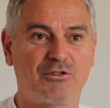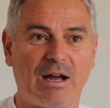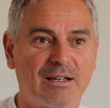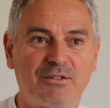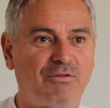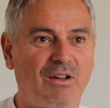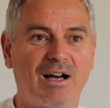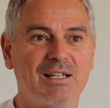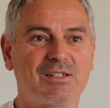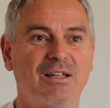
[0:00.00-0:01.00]

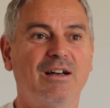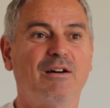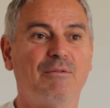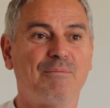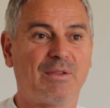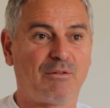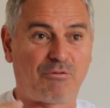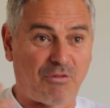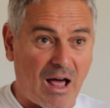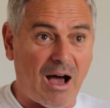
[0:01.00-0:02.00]
Dragonflies
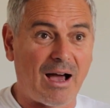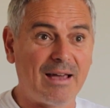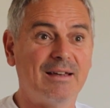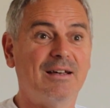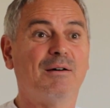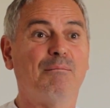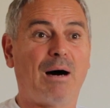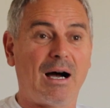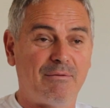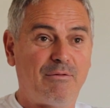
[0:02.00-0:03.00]
fly
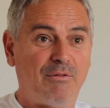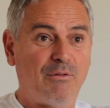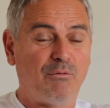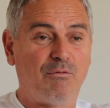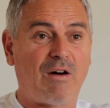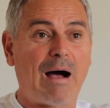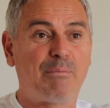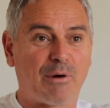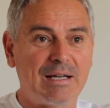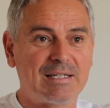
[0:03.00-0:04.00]
by
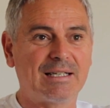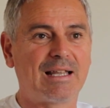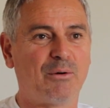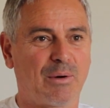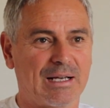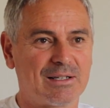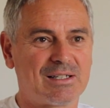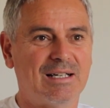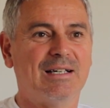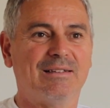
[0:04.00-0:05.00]
vibrating their
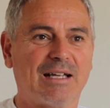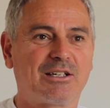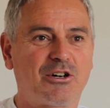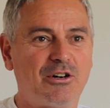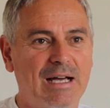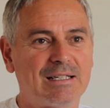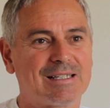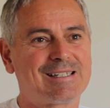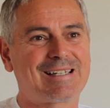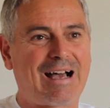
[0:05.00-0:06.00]
wings that create
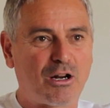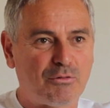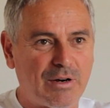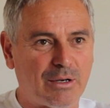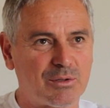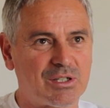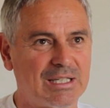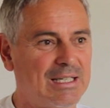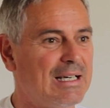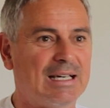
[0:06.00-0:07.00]
a sound
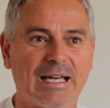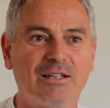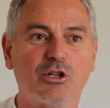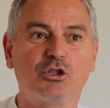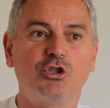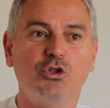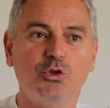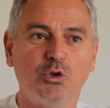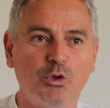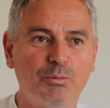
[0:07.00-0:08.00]
frequency in the
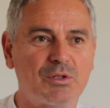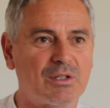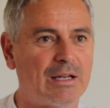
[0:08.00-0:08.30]
tubes.